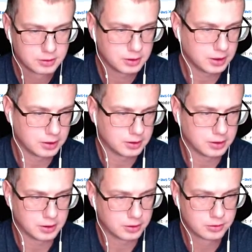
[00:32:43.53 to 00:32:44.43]

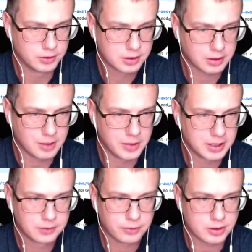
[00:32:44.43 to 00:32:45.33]
to describe my
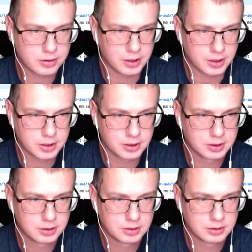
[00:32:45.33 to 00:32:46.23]
infrastructure.
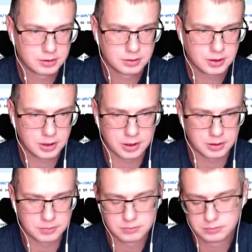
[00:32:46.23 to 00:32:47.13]

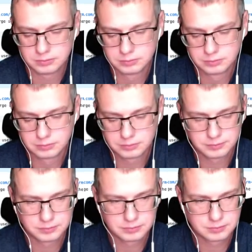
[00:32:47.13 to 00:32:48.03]

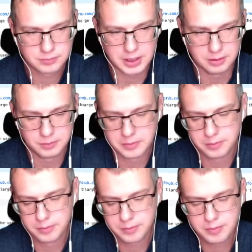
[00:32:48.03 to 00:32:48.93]
Well,
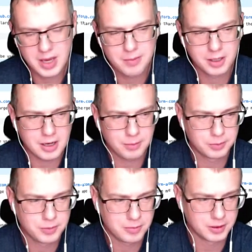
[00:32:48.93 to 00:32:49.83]
maybe a couple
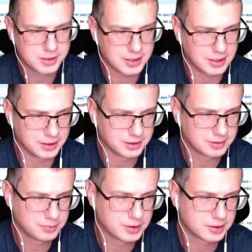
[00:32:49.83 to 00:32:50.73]
people said it,
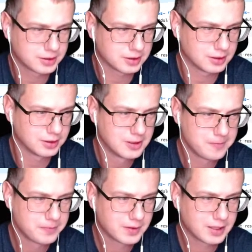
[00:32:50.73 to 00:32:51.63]
but
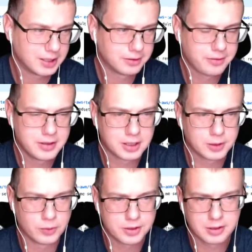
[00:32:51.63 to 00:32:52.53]
I don't think it
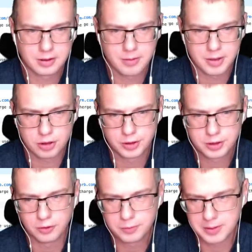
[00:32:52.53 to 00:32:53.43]
was a
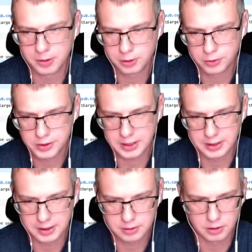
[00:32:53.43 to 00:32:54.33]
majority of people who said
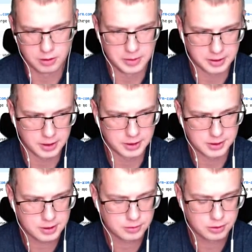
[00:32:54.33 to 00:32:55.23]
like, oh my god,
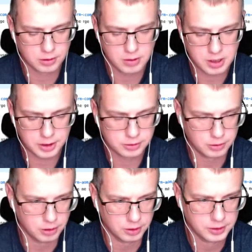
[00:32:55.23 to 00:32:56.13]
it's so hard to
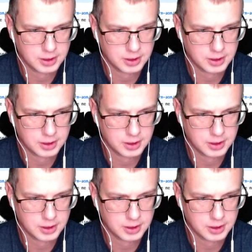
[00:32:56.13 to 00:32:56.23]
learn